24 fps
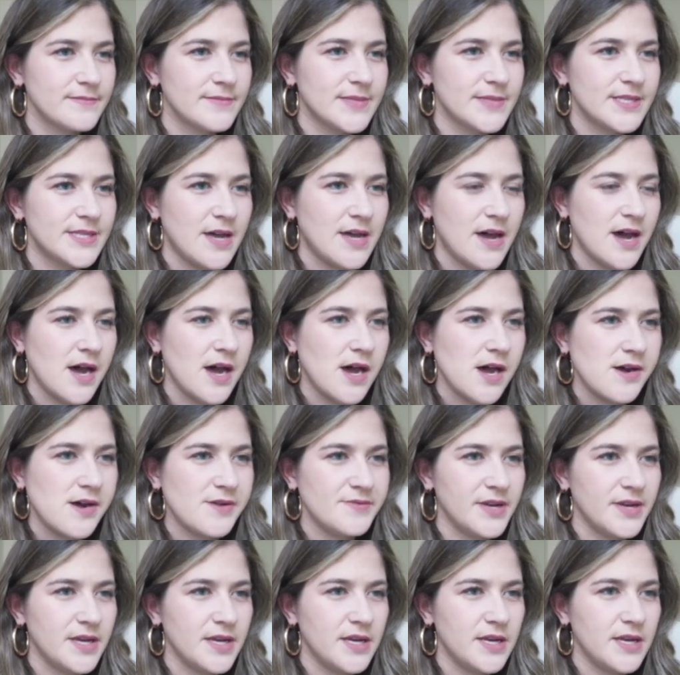
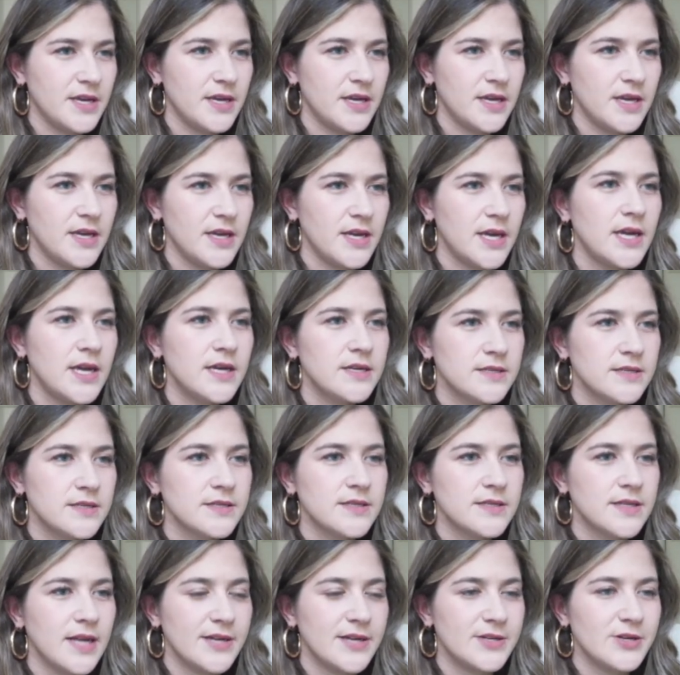Sorry.
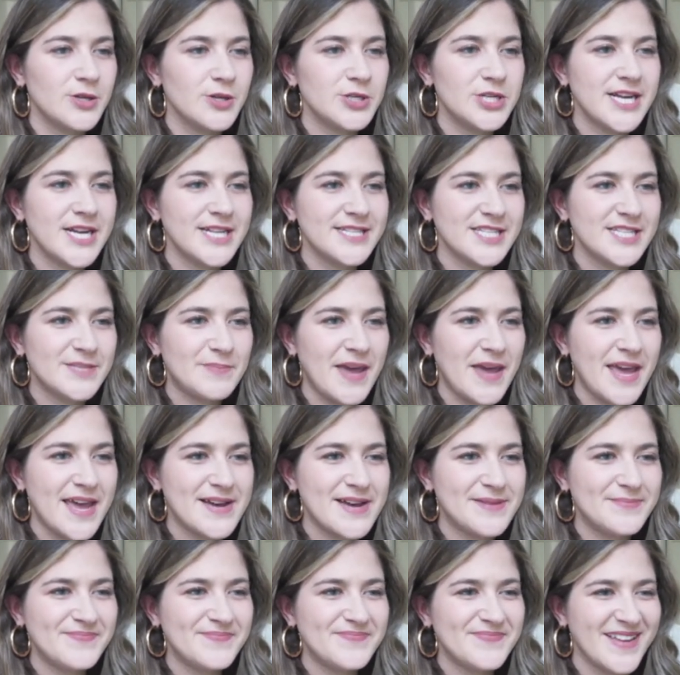I told you not to
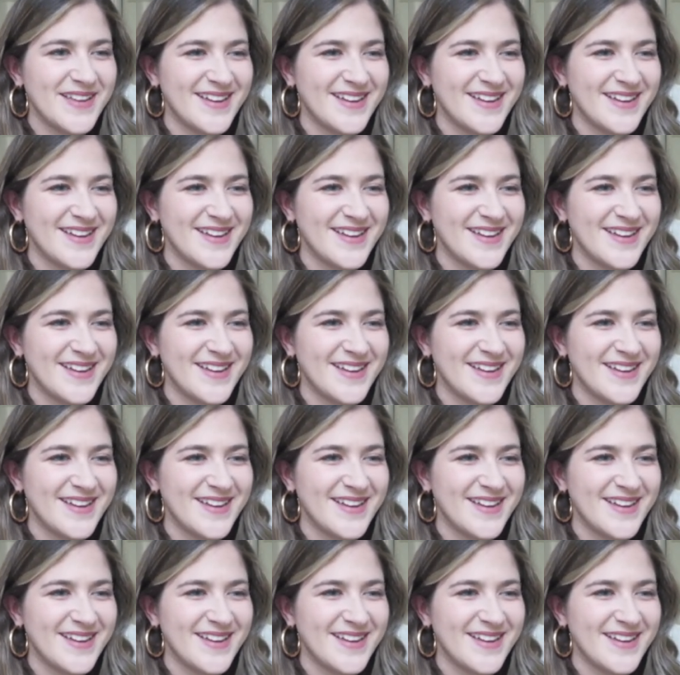spam.